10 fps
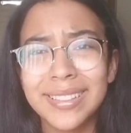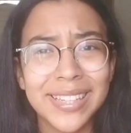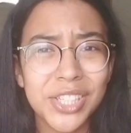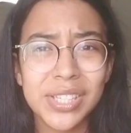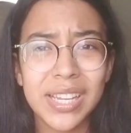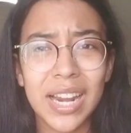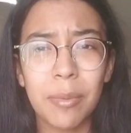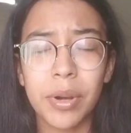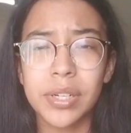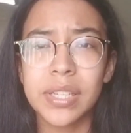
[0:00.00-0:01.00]
that's just the
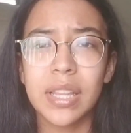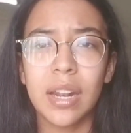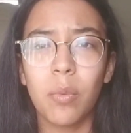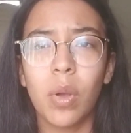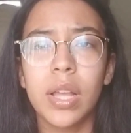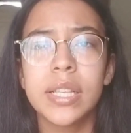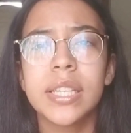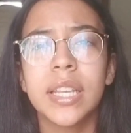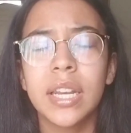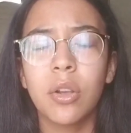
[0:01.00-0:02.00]
kind of person that I was.
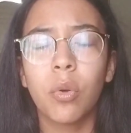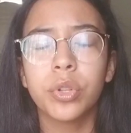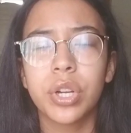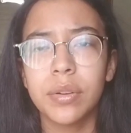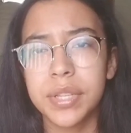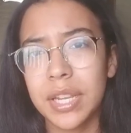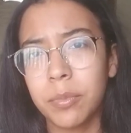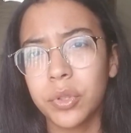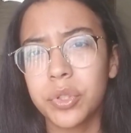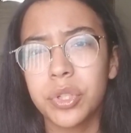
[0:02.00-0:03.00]
And getting older, I was
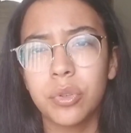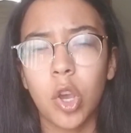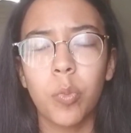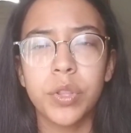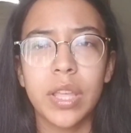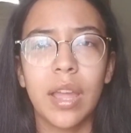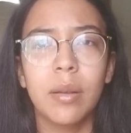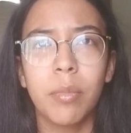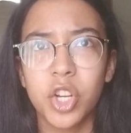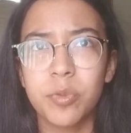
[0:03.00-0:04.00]
able to cope with
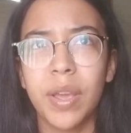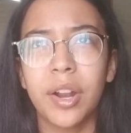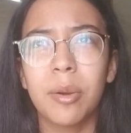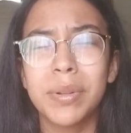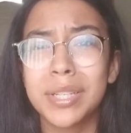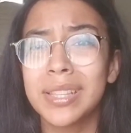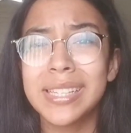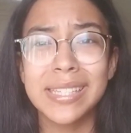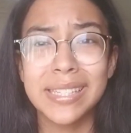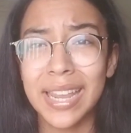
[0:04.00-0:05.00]
that much better. But to
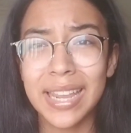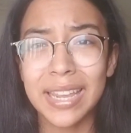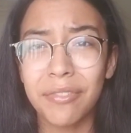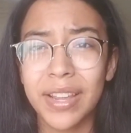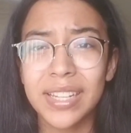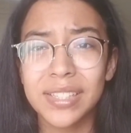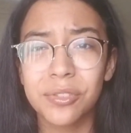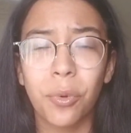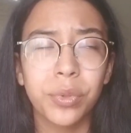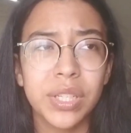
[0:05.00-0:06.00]
this day, if I get
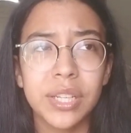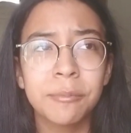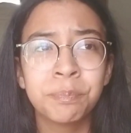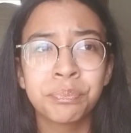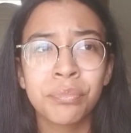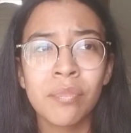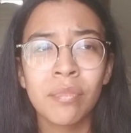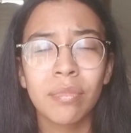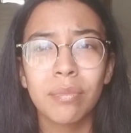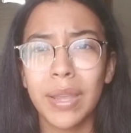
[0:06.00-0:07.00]
scolded
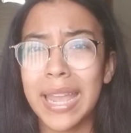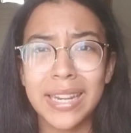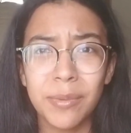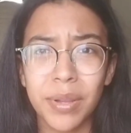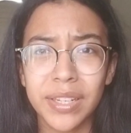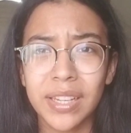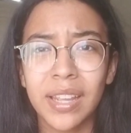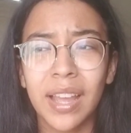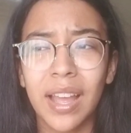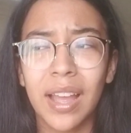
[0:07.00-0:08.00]
by
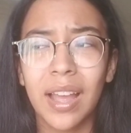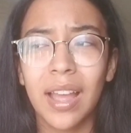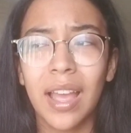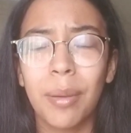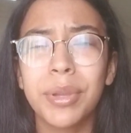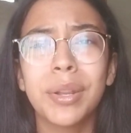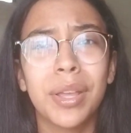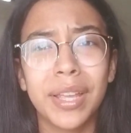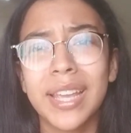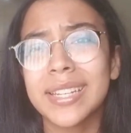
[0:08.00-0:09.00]
anybody, I'm
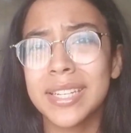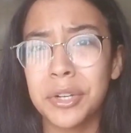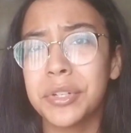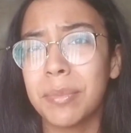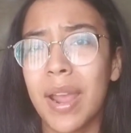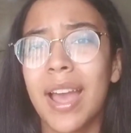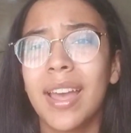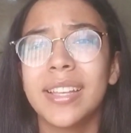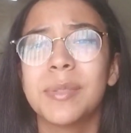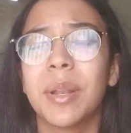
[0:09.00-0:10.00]
gonna get tears in my
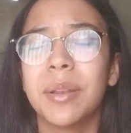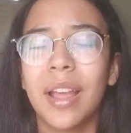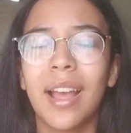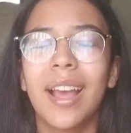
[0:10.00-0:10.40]
eyes, but